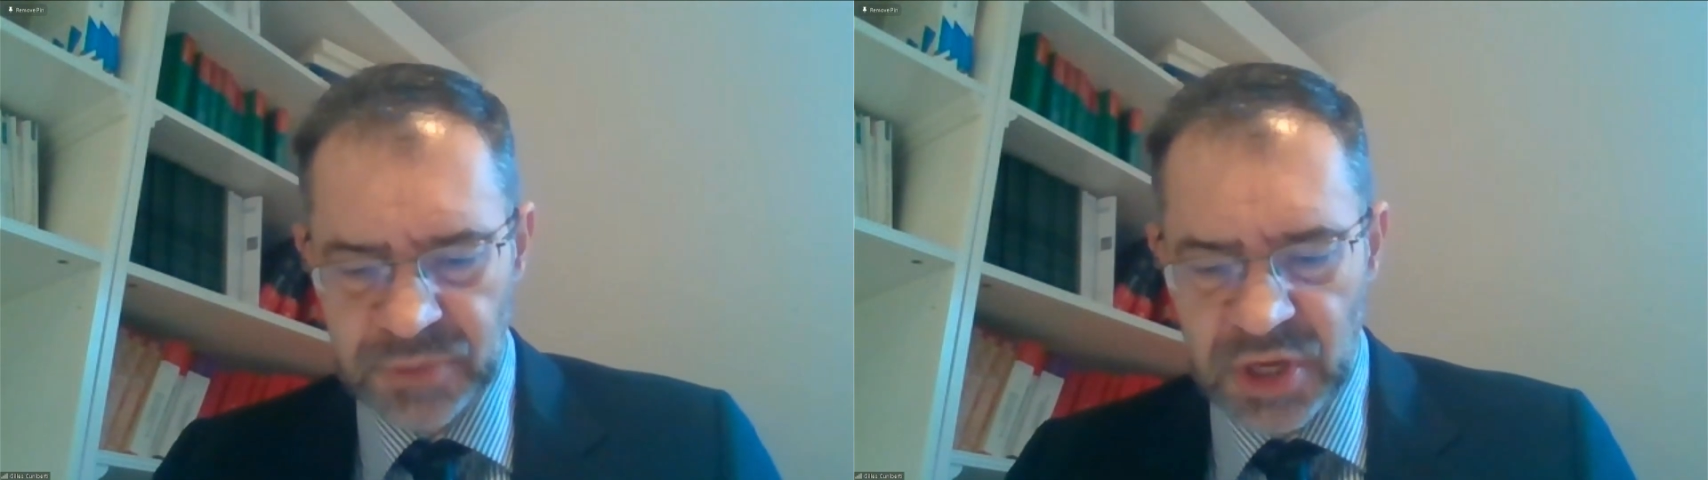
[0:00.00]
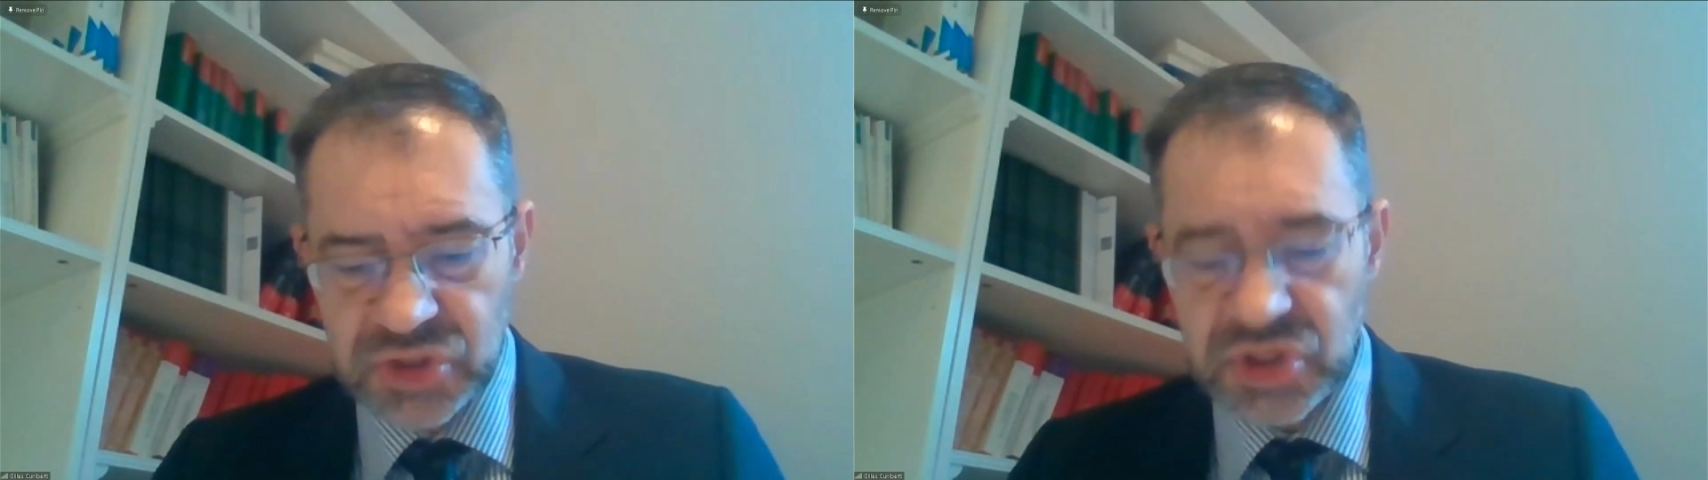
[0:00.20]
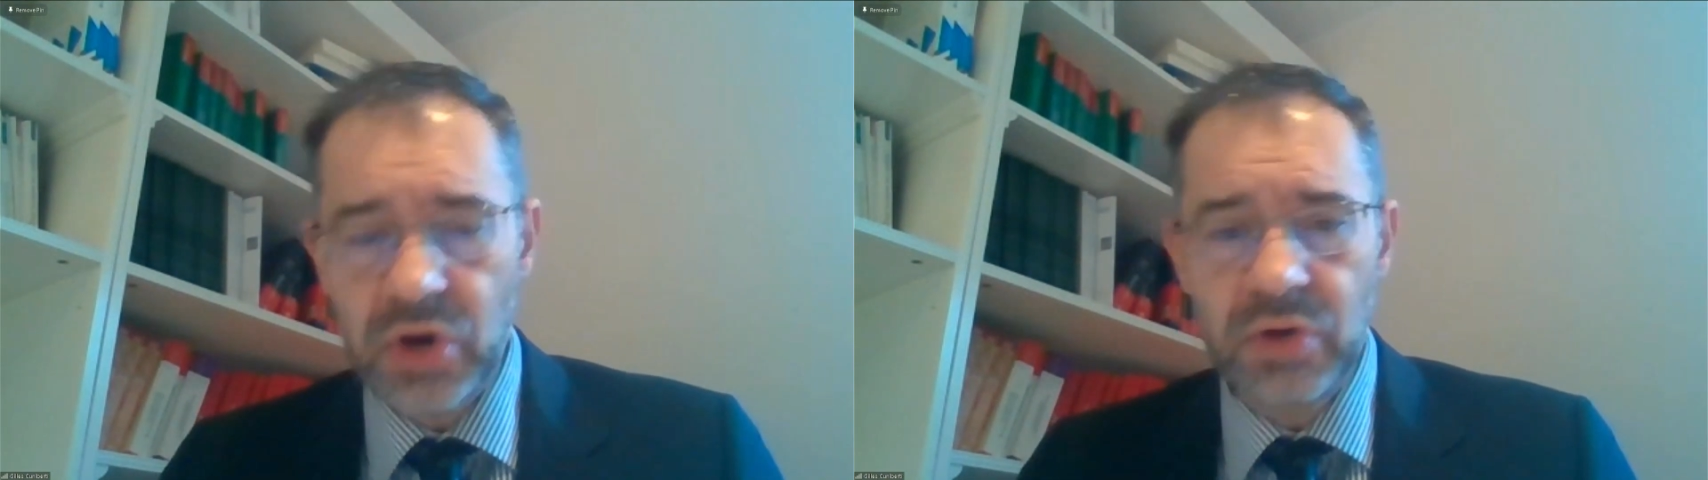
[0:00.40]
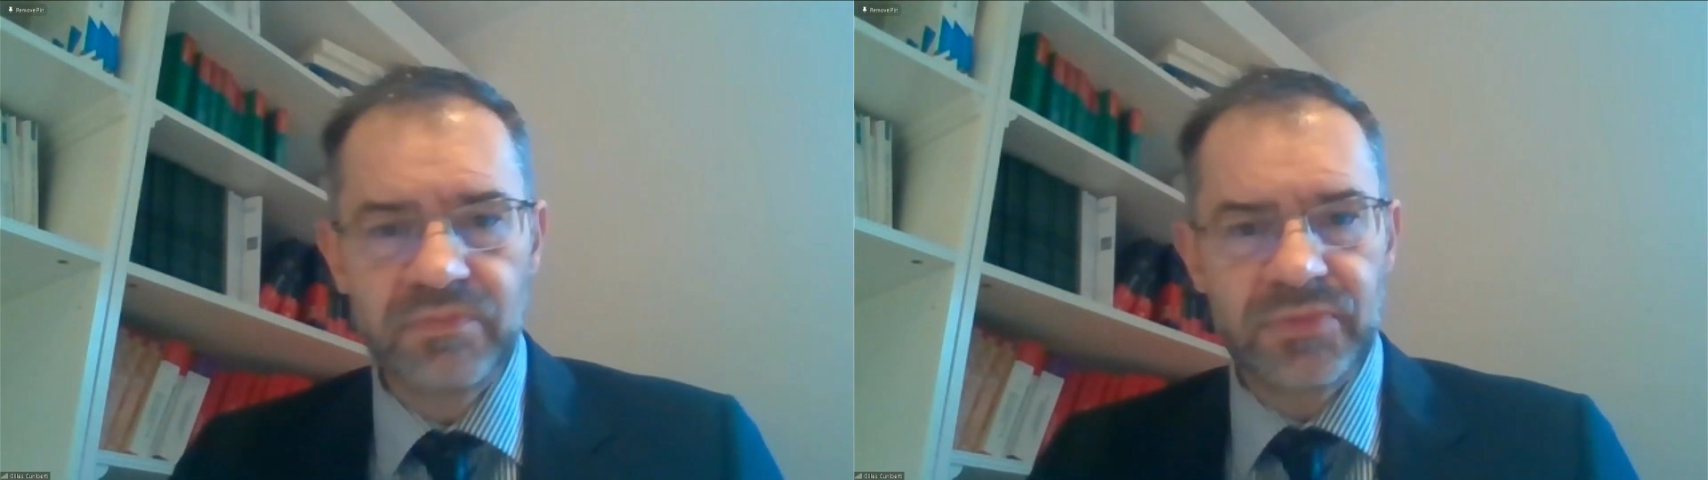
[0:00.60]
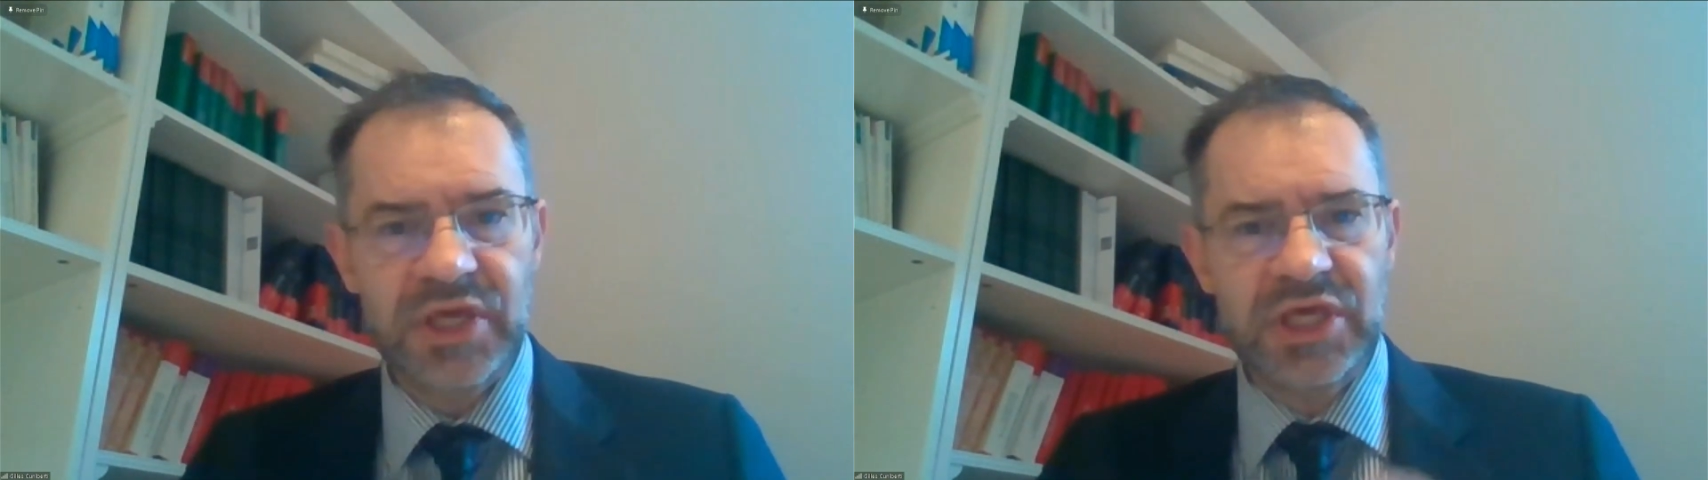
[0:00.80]
So
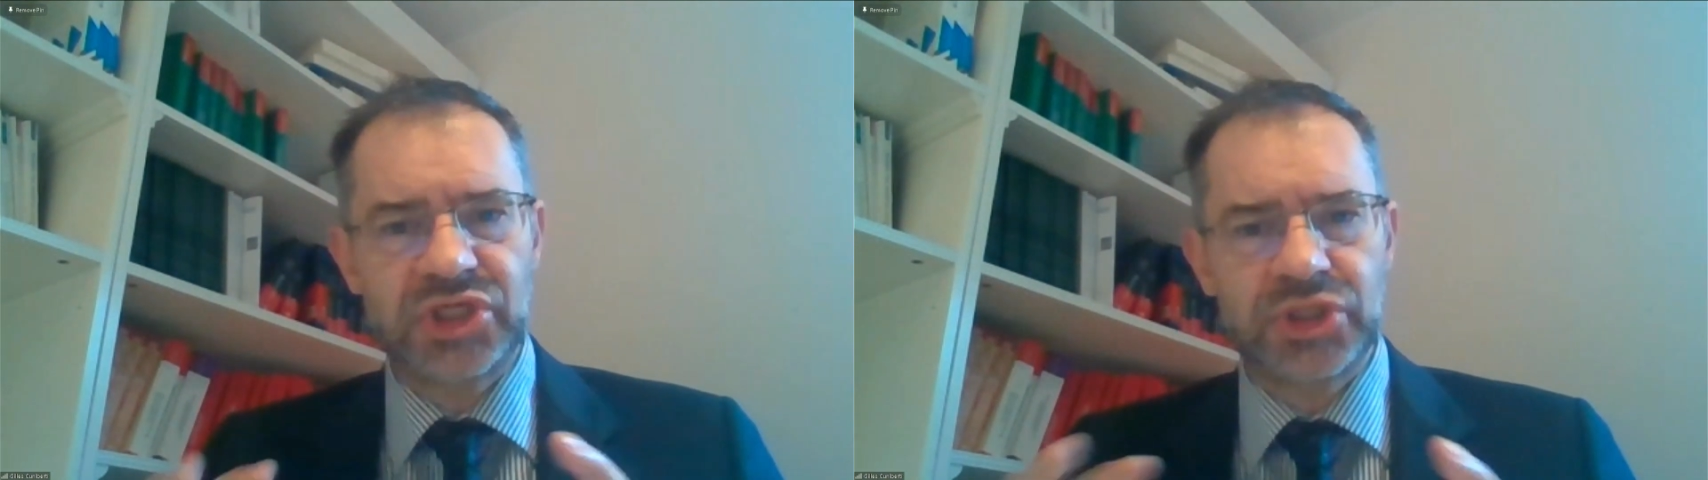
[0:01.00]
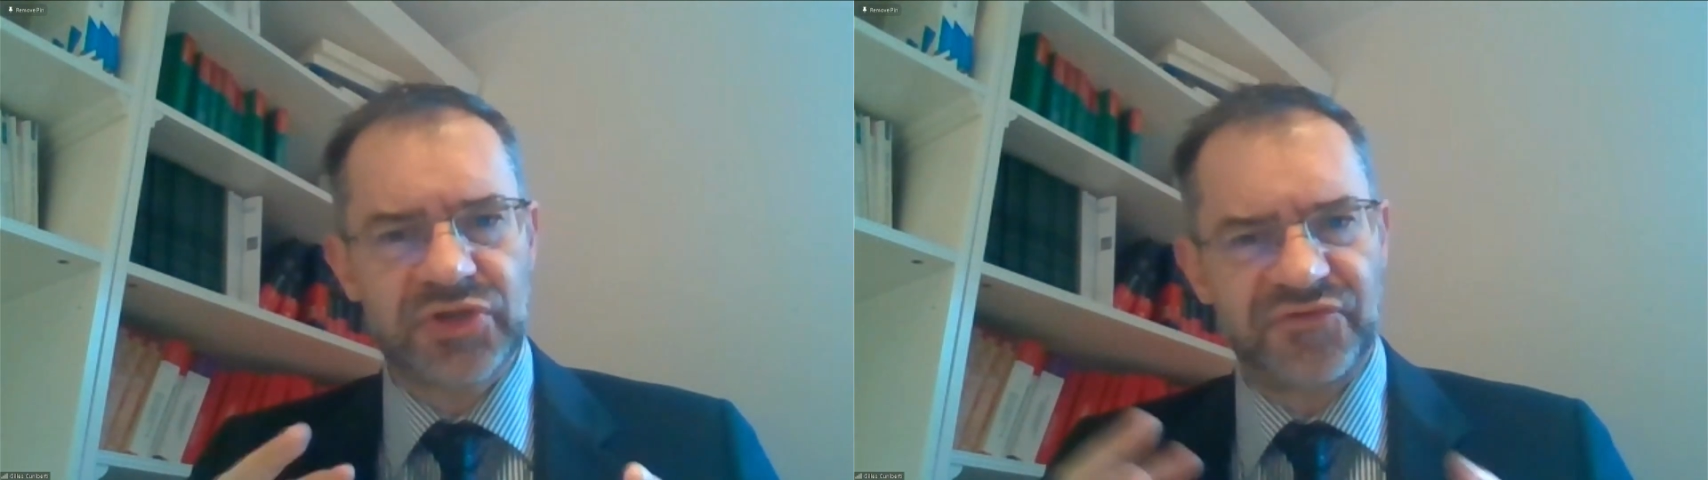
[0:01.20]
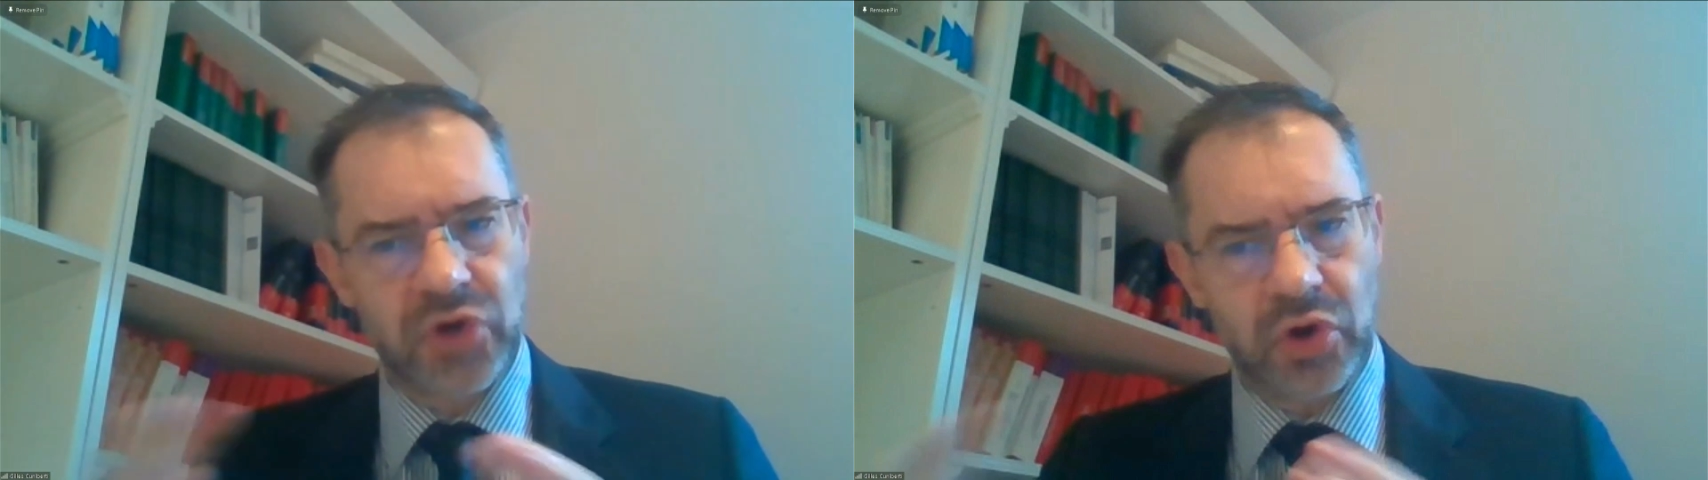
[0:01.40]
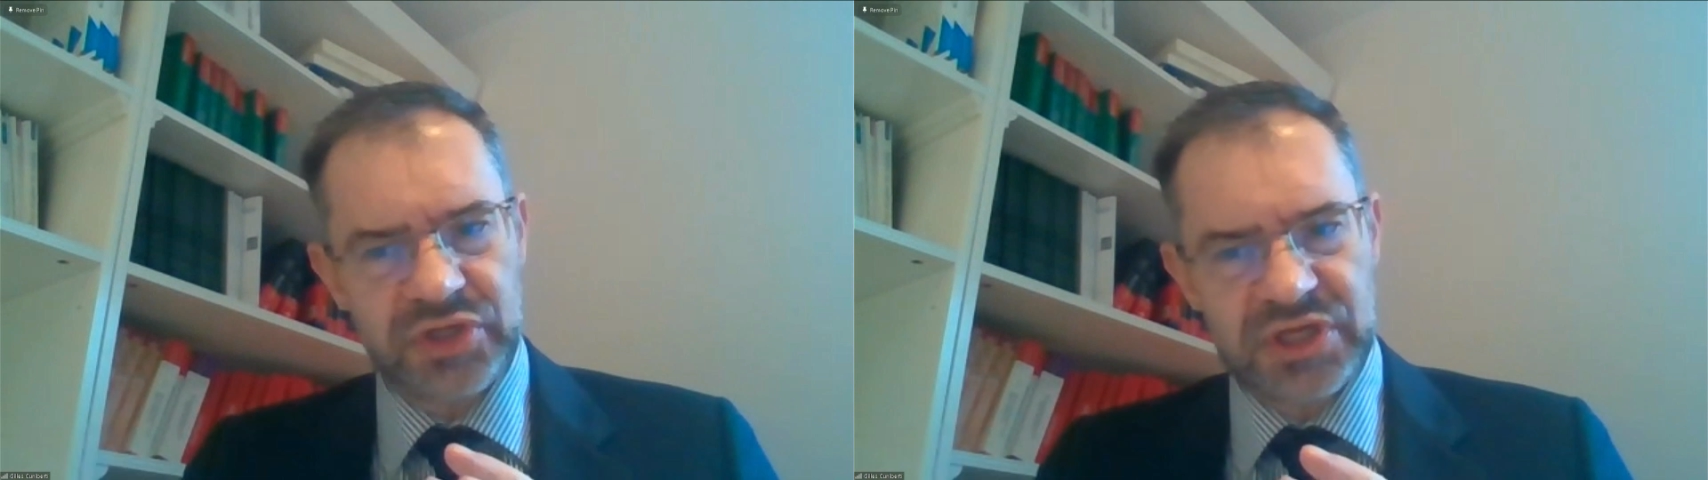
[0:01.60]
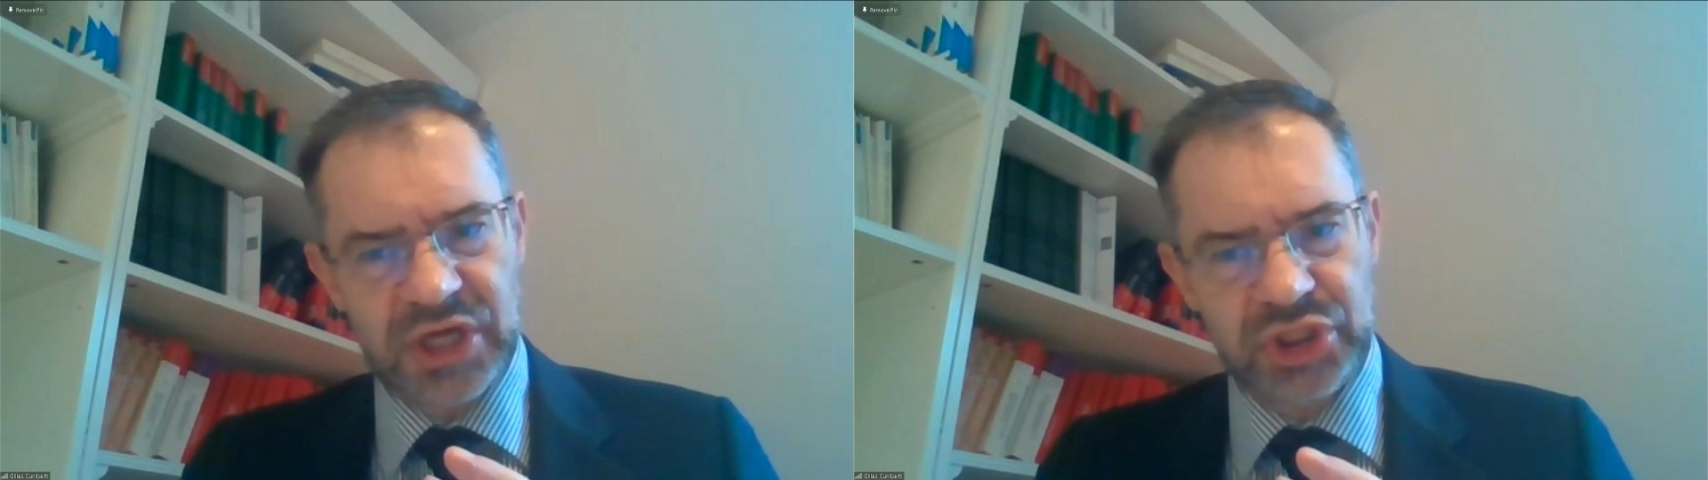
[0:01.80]
issues of
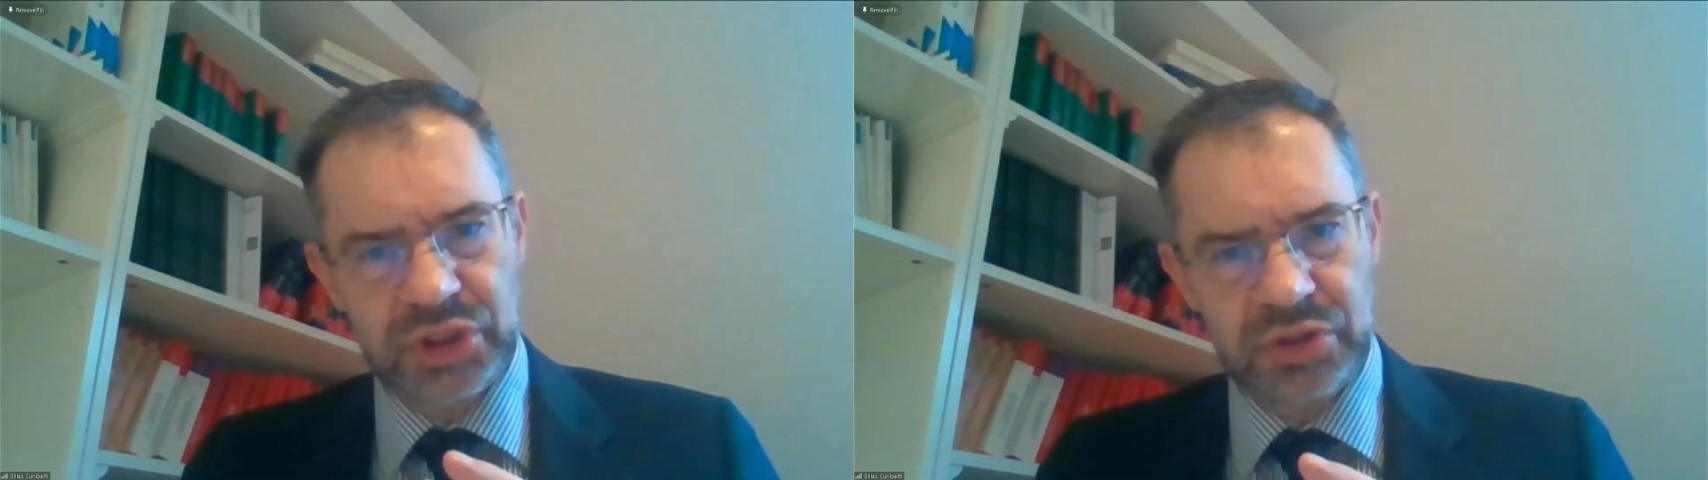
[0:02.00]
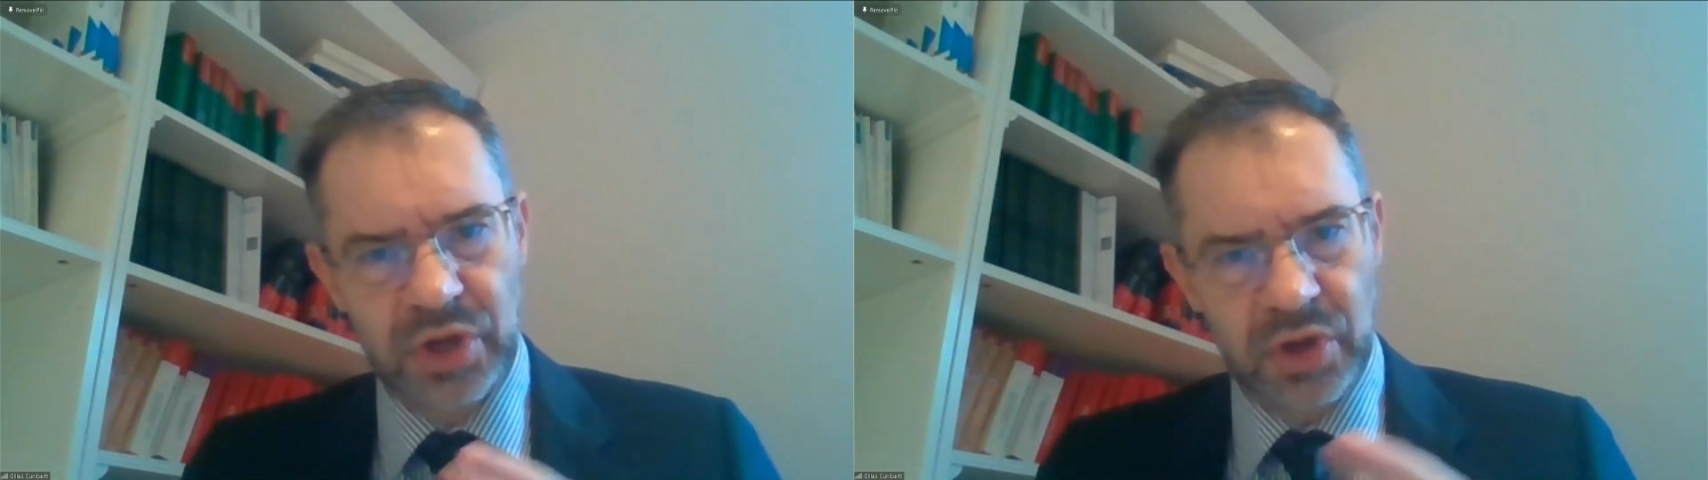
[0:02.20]
coordination,